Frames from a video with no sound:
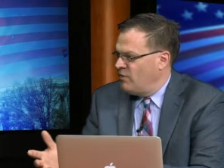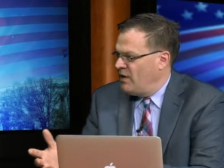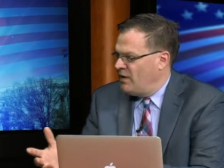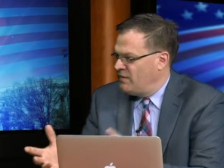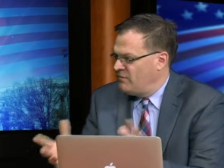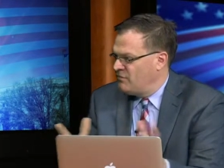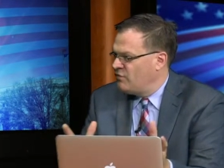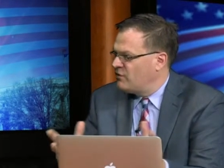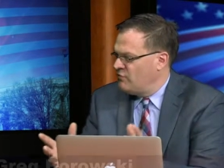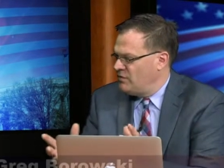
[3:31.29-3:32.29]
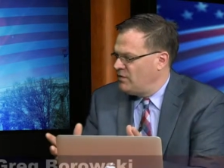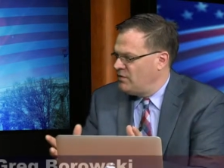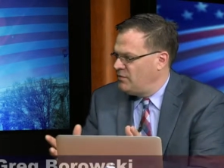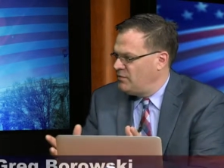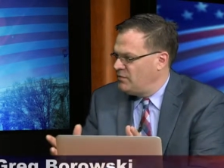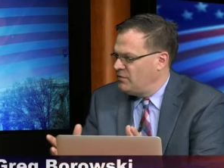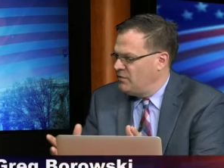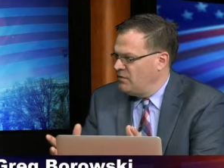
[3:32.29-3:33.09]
way, and they've structured it here